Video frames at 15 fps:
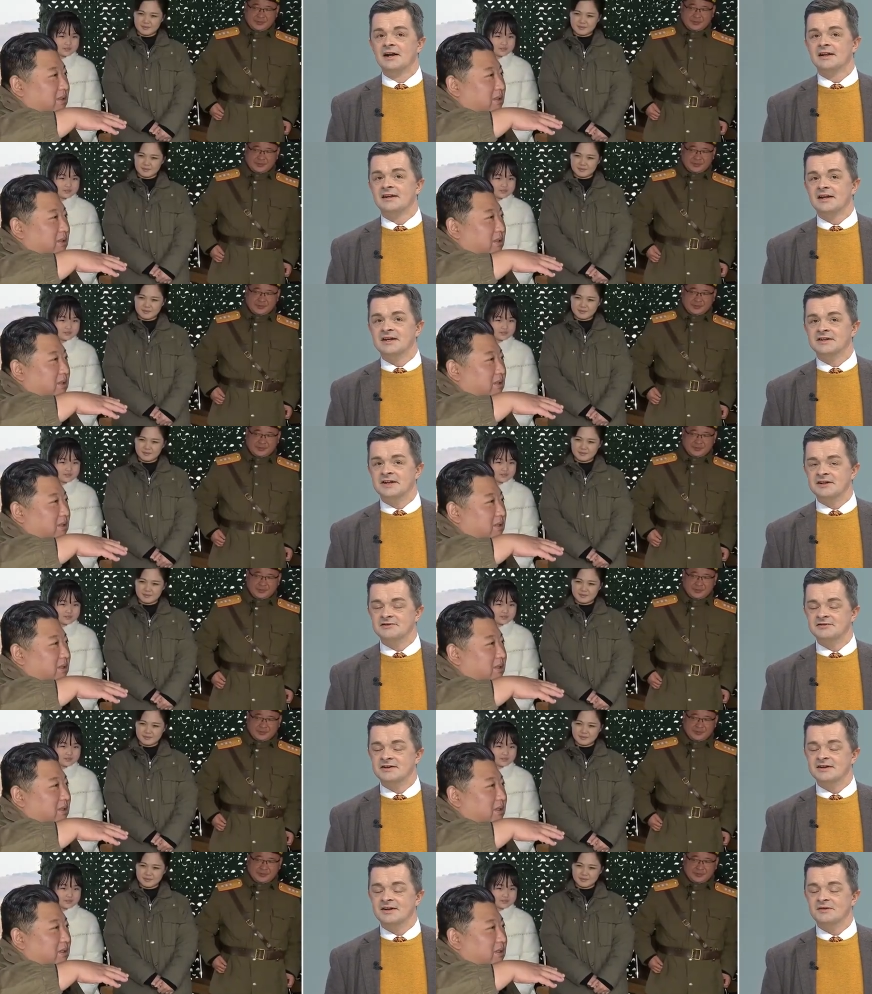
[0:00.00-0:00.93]
Speaker 1: it's
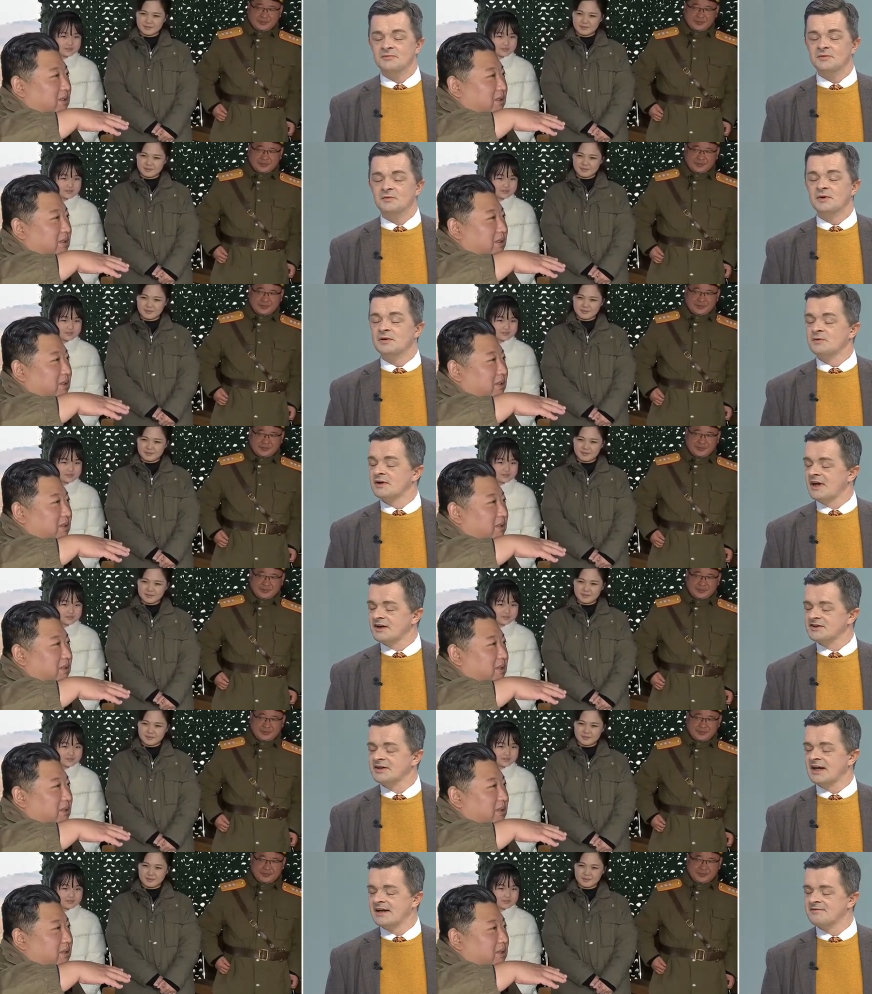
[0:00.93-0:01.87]
interesting that we, we,
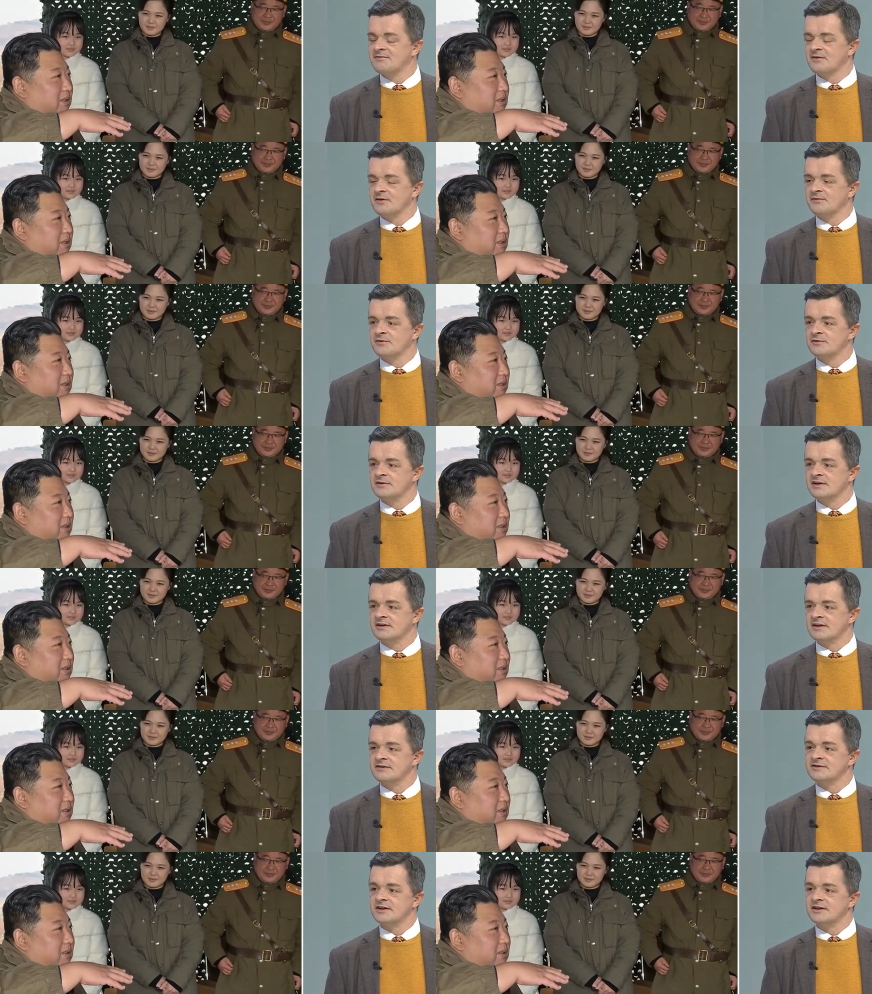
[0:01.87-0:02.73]
actually have very few details.